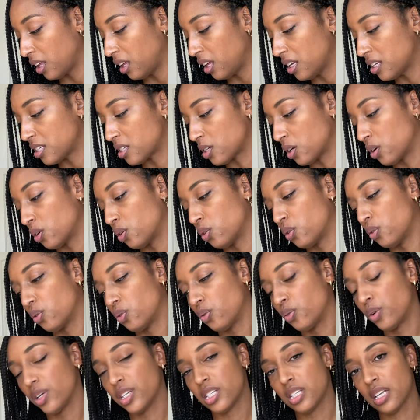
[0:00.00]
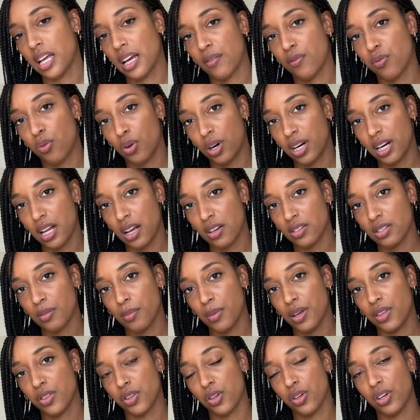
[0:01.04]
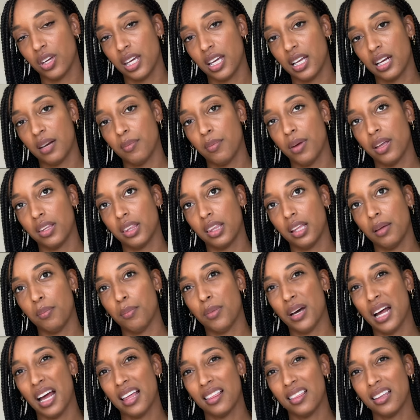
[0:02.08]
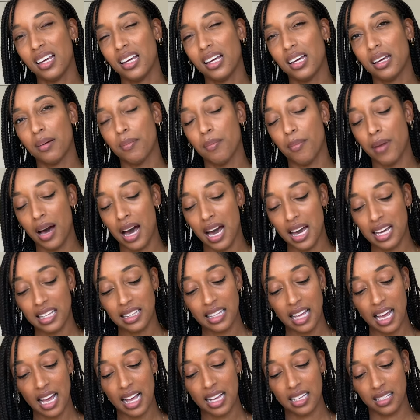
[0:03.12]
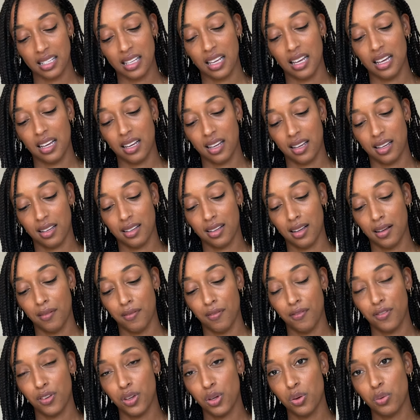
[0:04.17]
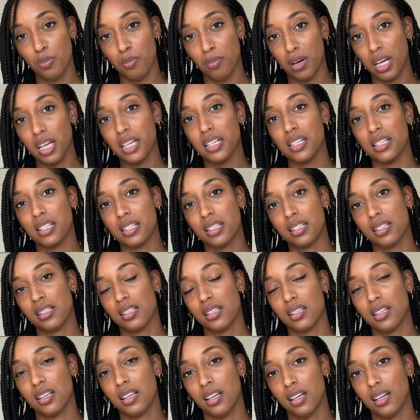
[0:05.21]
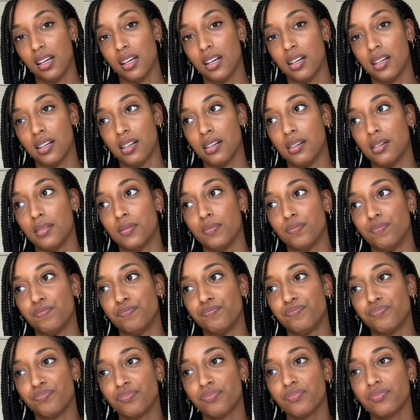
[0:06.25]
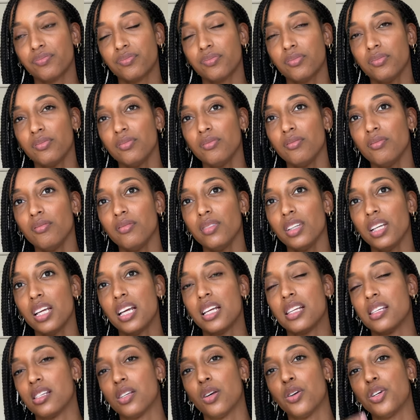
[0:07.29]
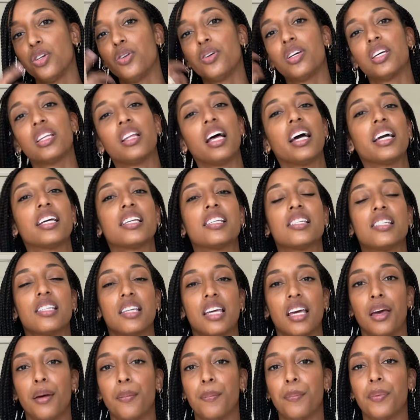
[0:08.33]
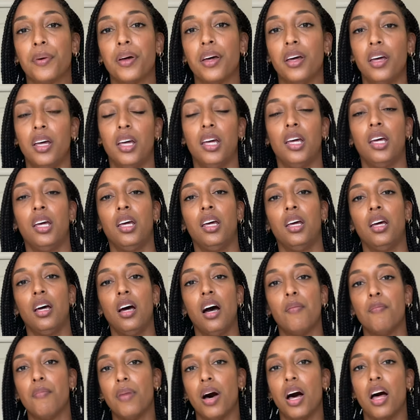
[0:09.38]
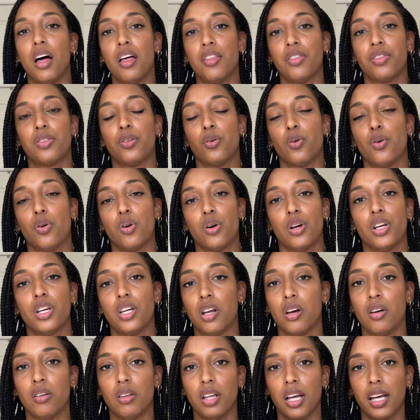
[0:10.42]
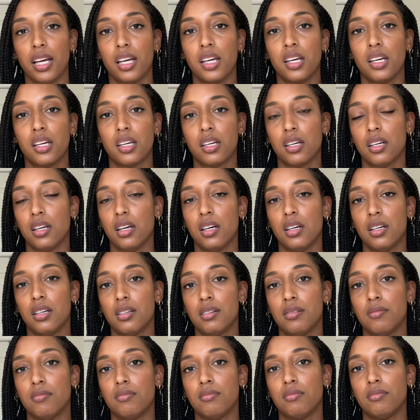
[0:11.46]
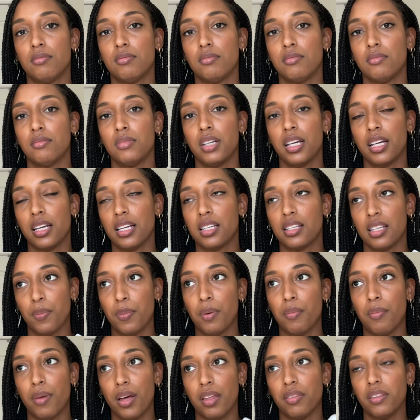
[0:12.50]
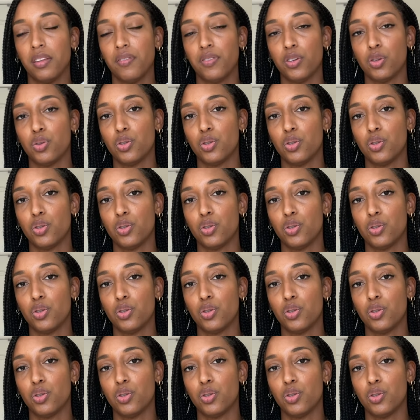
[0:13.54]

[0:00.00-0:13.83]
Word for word: so it's like $40 a month you can get it monthly but I think mine lasts like a few months um, and so you can like skip a month or you know like um, yeah skip a month if you